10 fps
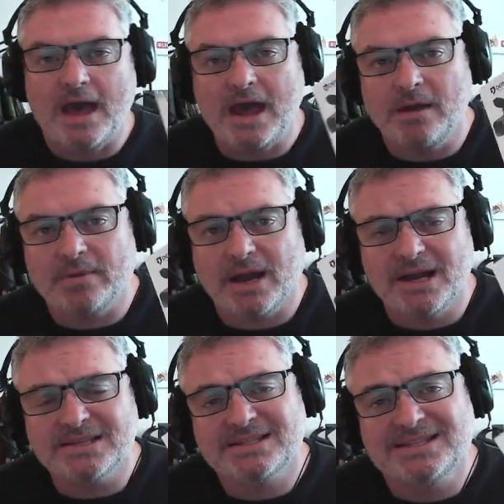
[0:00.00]
Hey up
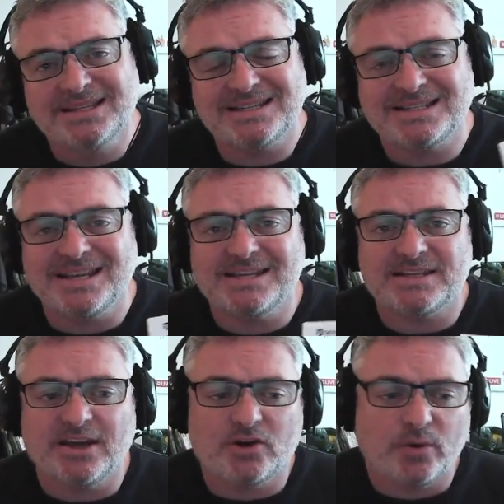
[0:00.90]
guys, this is
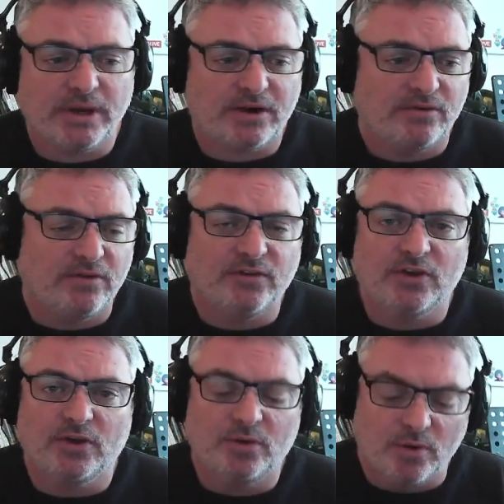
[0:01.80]
a quick
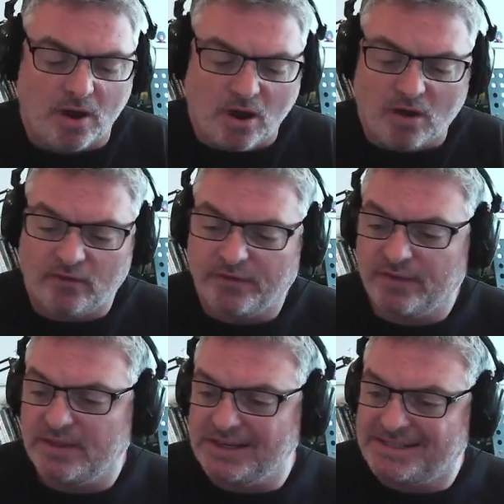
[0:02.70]
review
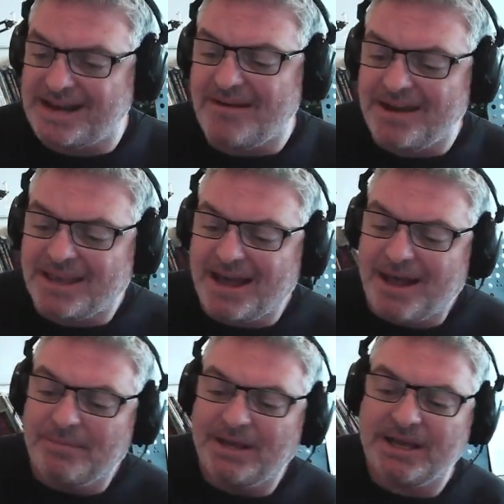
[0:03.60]
of the
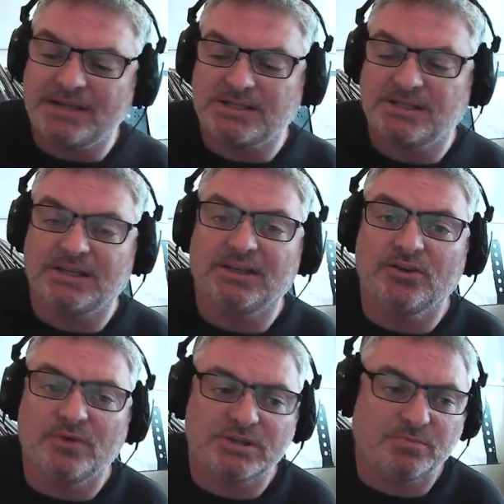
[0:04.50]
Dericam HD
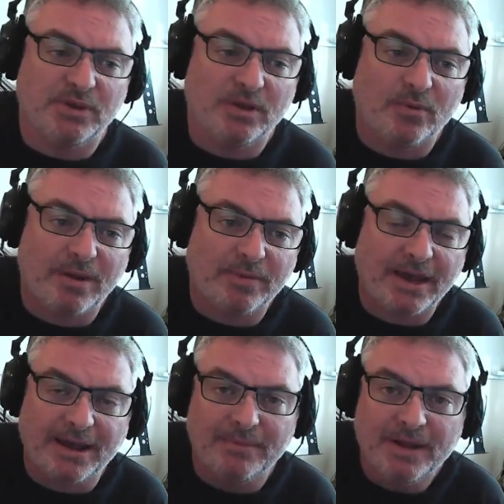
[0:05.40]
USB
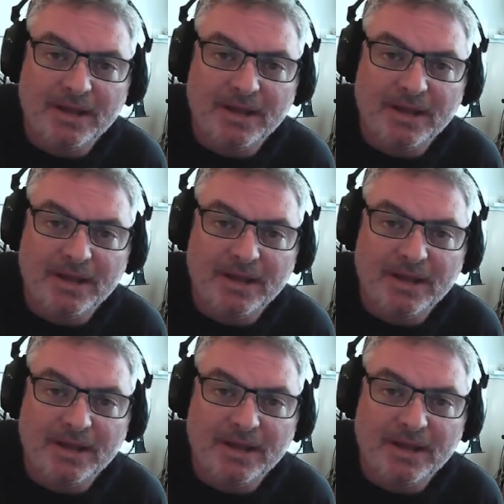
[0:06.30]
webcam.